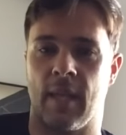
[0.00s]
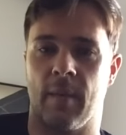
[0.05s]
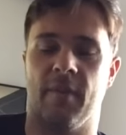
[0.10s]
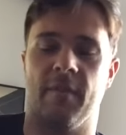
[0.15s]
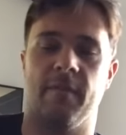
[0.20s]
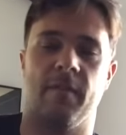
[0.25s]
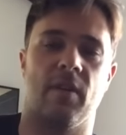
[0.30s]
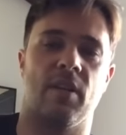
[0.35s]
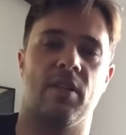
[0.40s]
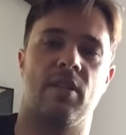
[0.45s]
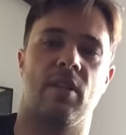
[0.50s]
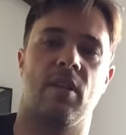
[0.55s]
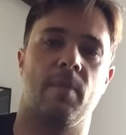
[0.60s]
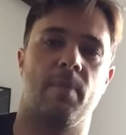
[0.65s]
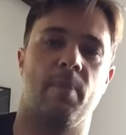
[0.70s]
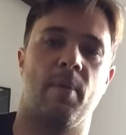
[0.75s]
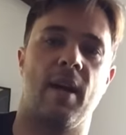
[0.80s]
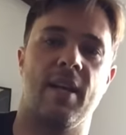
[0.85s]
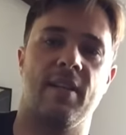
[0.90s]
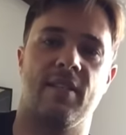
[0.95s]
before I saw the
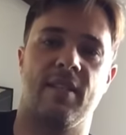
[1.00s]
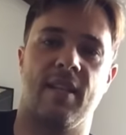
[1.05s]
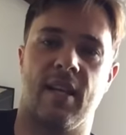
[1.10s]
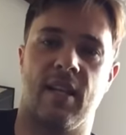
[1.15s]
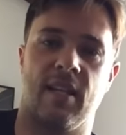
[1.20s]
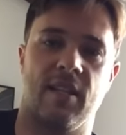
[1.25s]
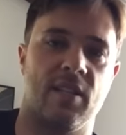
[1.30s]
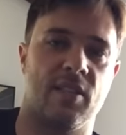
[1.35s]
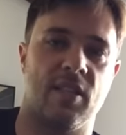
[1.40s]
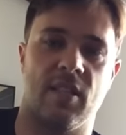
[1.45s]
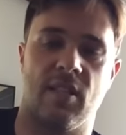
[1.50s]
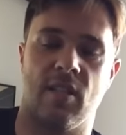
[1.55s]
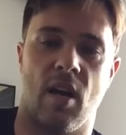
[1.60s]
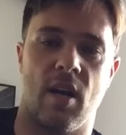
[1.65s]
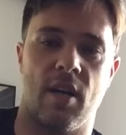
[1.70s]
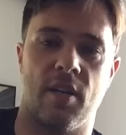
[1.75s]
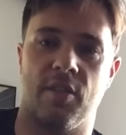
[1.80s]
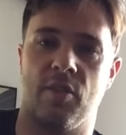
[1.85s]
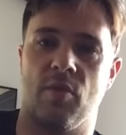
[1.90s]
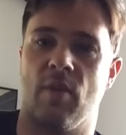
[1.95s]
price tag that this
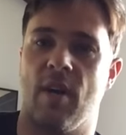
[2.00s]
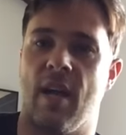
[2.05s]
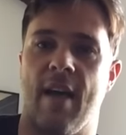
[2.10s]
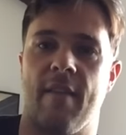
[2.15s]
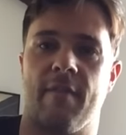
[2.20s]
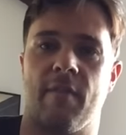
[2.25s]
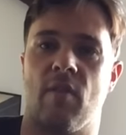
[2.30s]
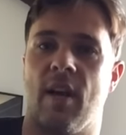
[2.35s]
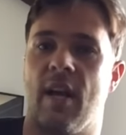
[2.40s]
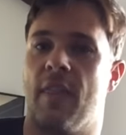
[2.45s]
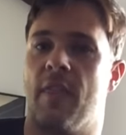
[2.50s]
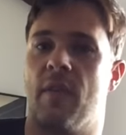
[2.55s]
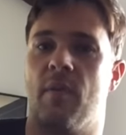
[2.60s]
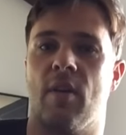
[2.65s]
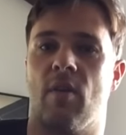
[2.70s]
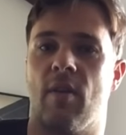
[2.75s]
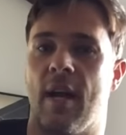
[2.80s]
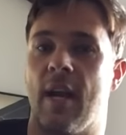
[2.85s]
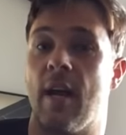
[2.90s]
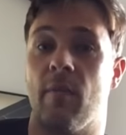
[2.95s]
guitar is two and a half grand,
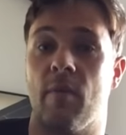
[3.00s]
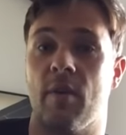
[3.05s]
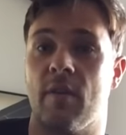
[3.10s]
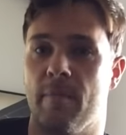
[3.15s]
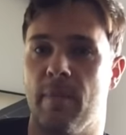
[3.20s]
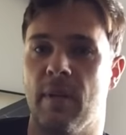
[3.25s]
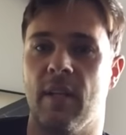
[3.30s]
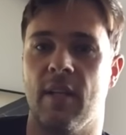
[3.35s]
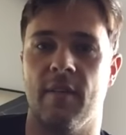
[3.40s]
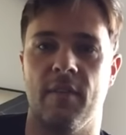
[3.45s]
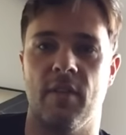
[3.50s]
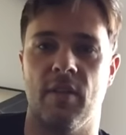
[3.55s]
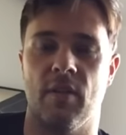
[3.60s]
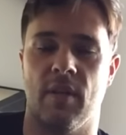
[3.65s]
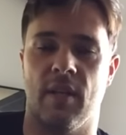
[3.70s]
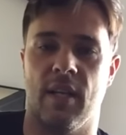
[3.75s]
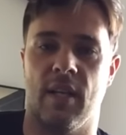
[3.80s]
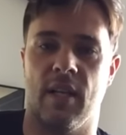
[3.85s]
three grand, I would have believed you.